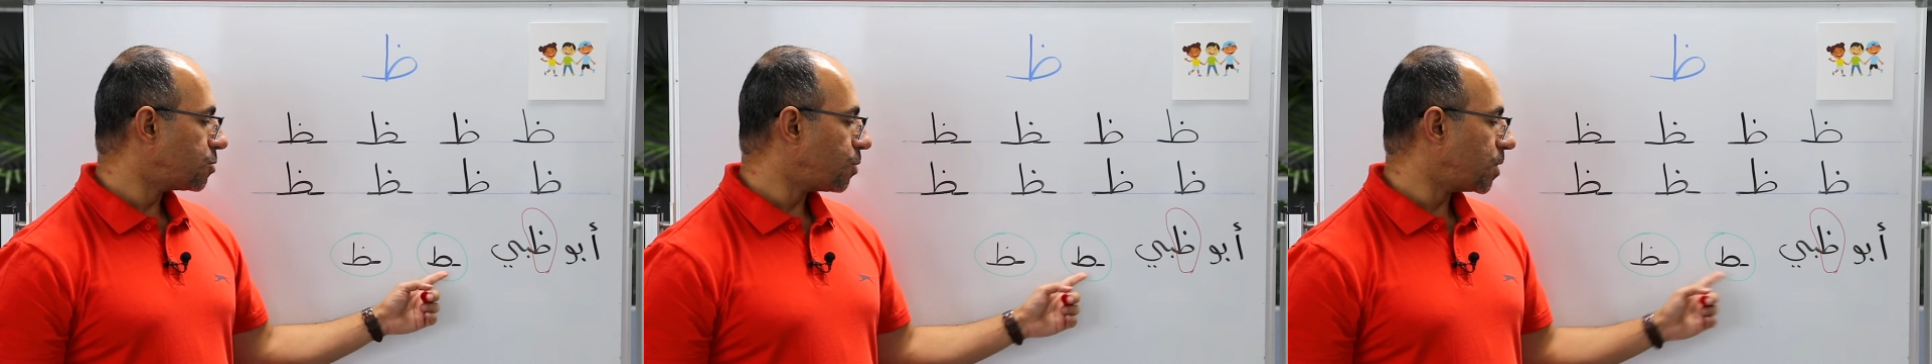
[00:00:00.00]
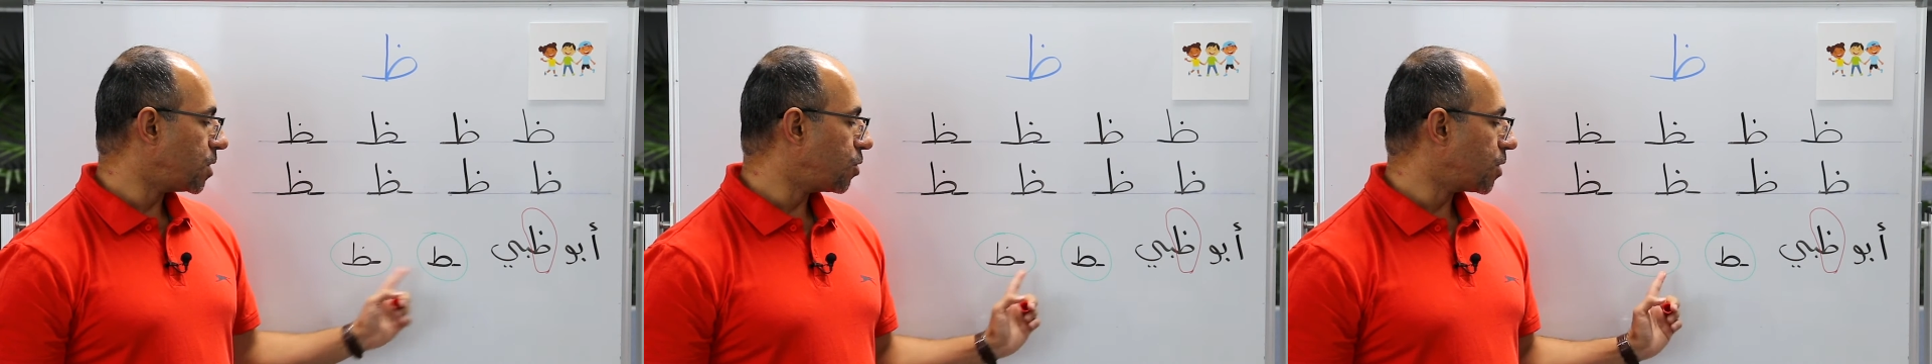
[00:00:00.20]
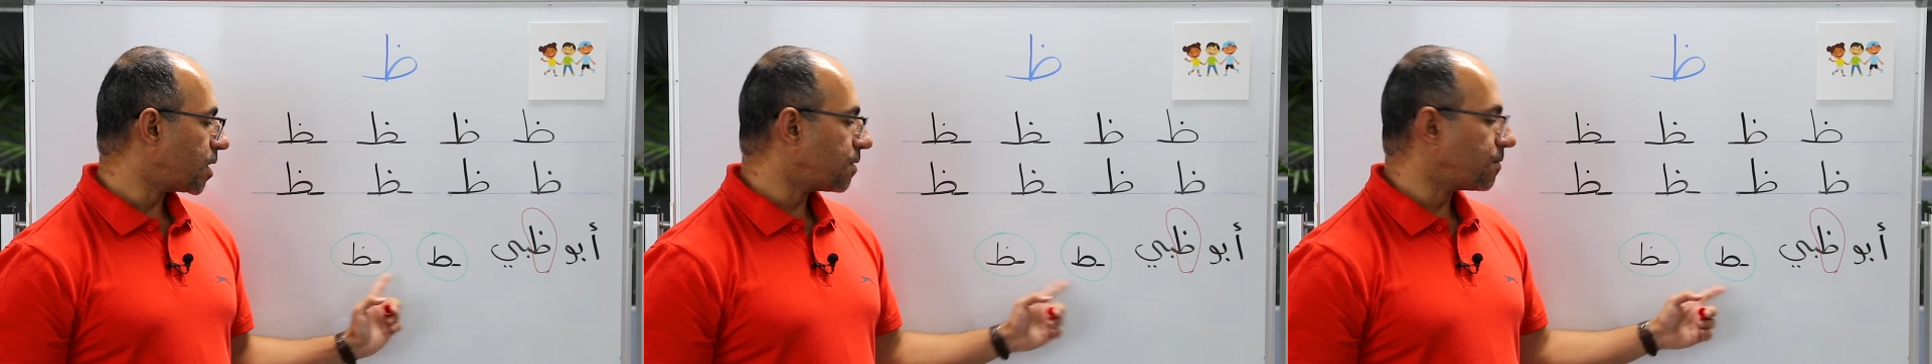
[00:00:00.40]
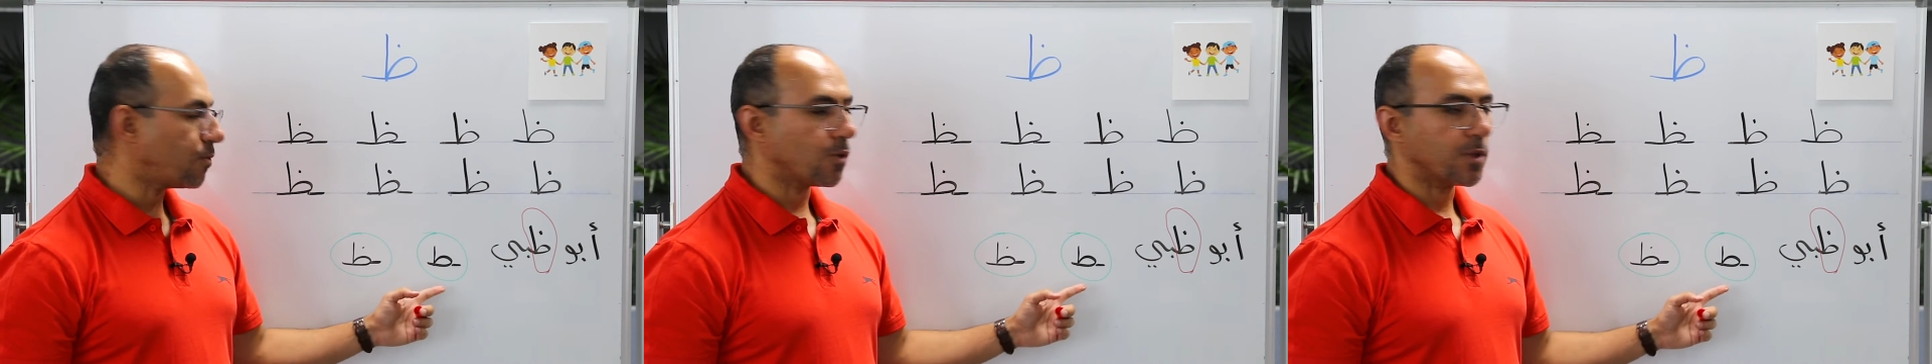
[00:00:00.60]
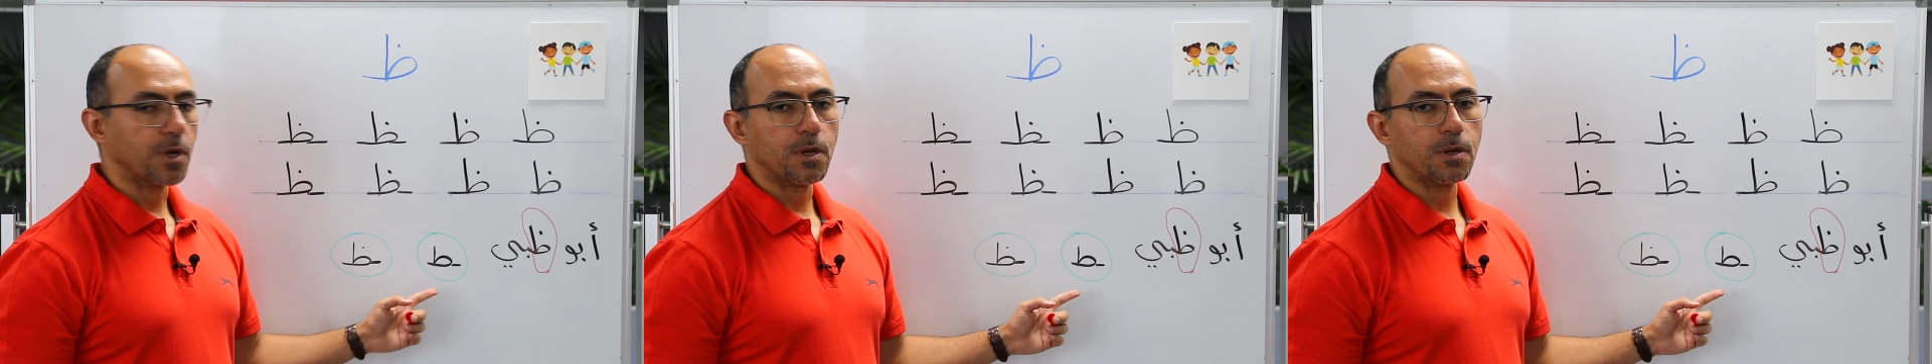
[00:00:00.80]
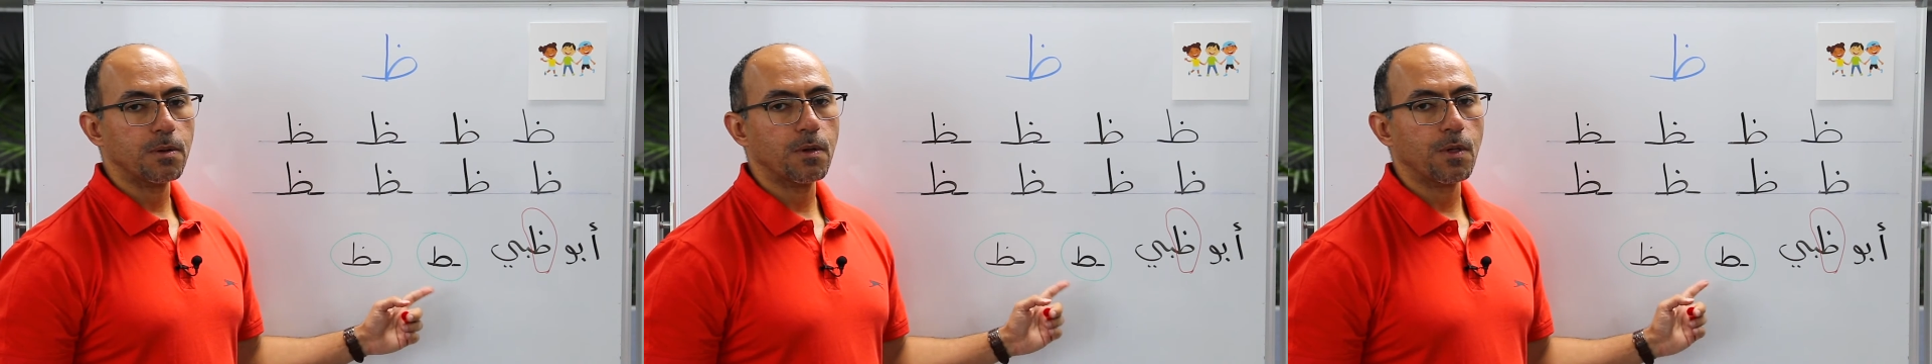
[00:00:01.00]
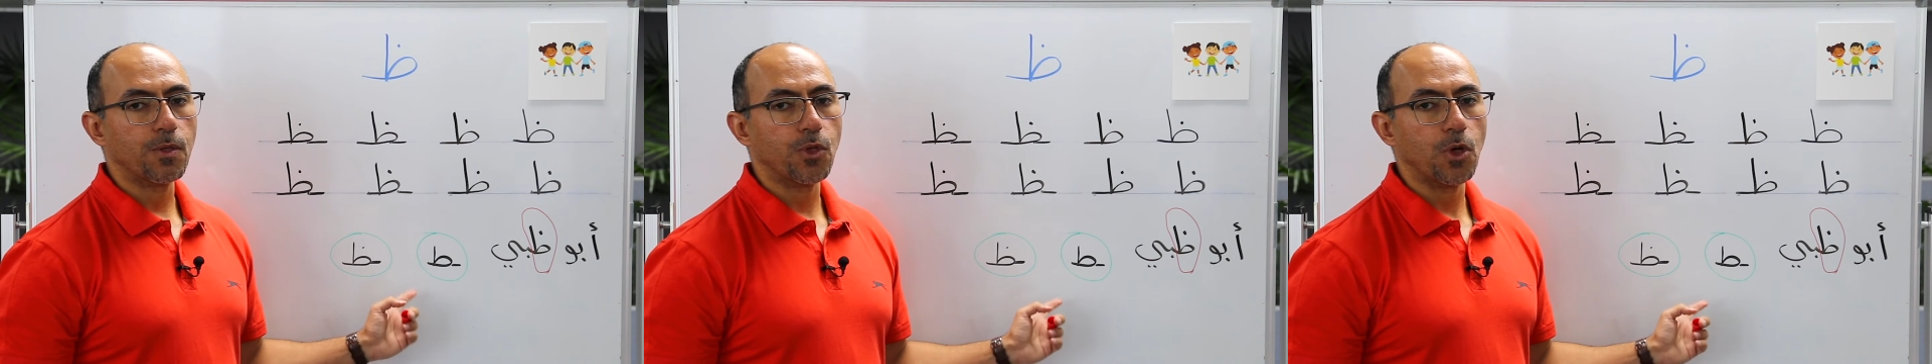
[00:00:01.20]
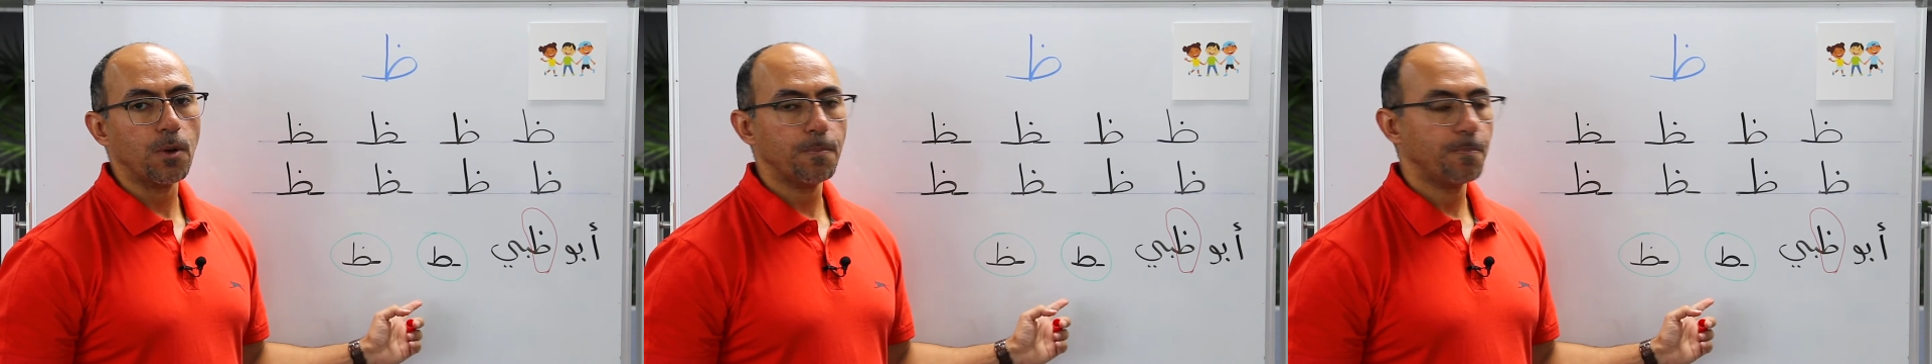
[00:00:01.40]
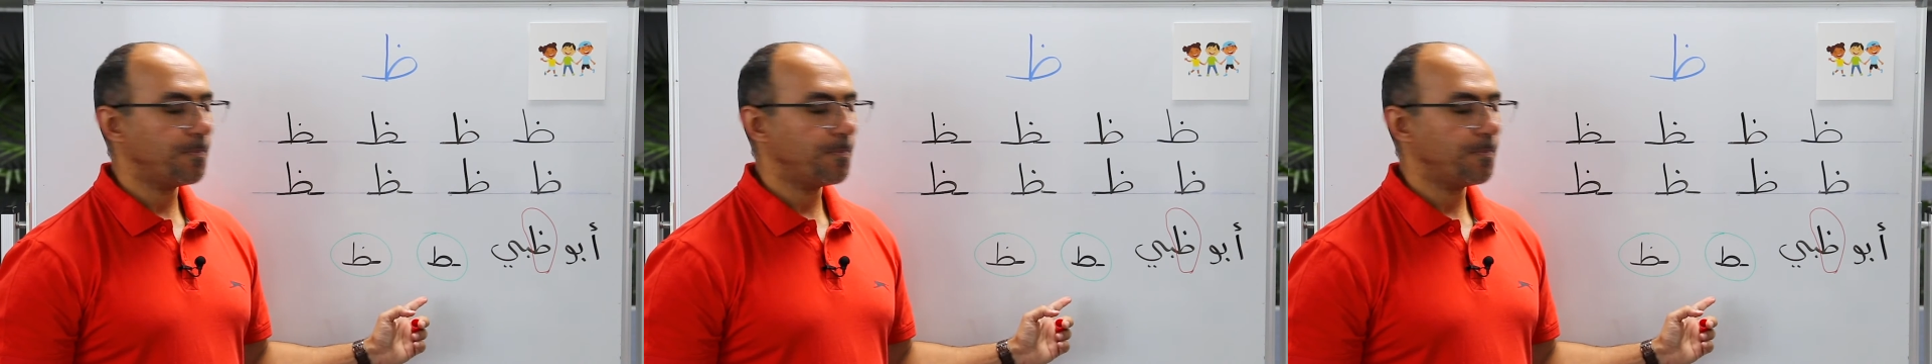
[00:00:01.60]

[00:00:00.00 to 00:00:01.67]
we're looking for the the.